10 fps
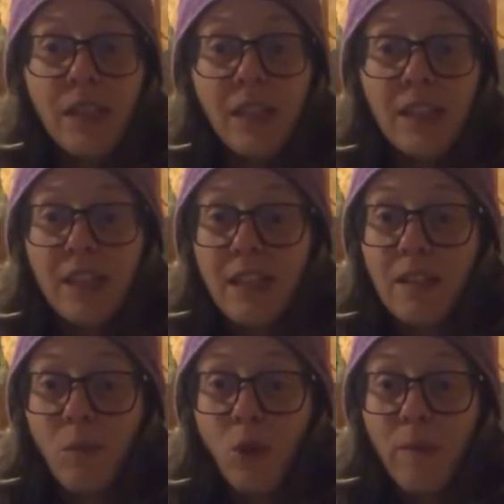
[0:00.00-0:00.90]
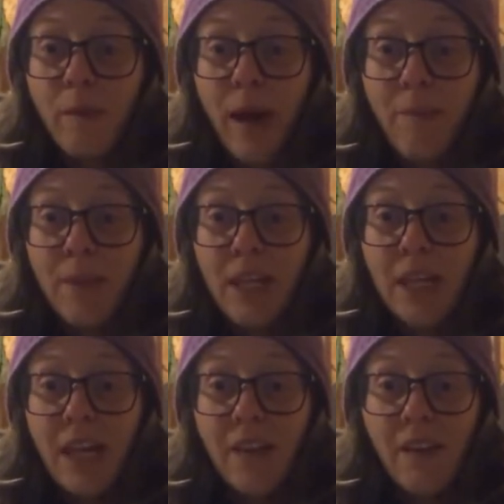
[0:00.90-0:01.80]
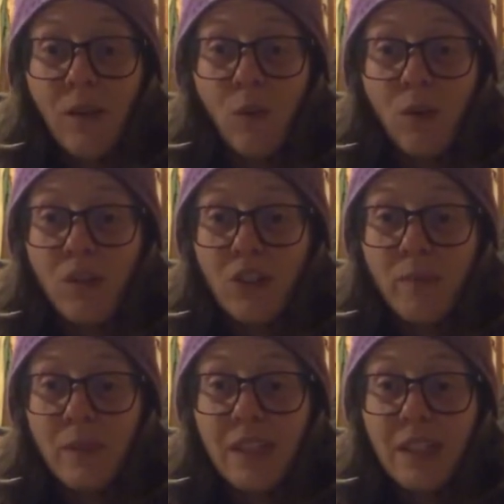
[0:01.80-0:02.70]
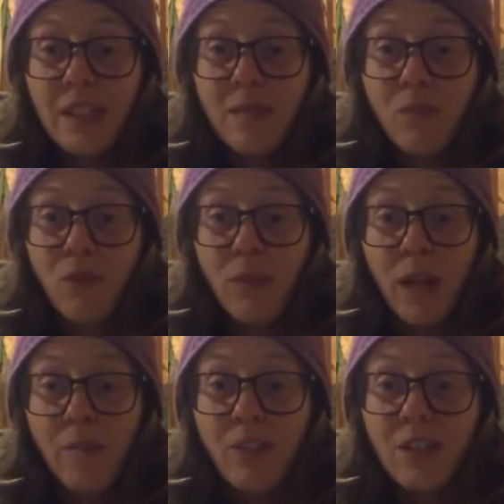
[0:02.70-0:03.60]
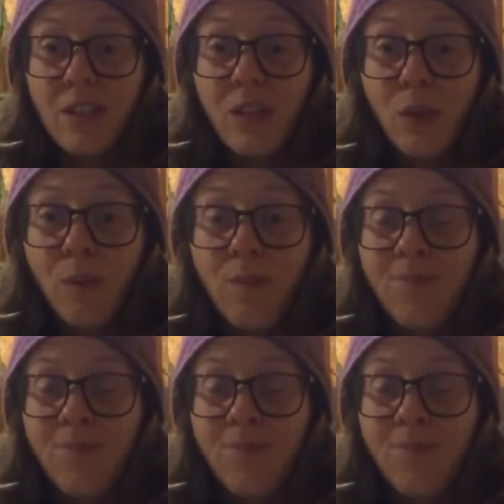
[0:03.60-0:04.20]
Let's get some warm-up happening, and then we'll jump into some movement options. Cool?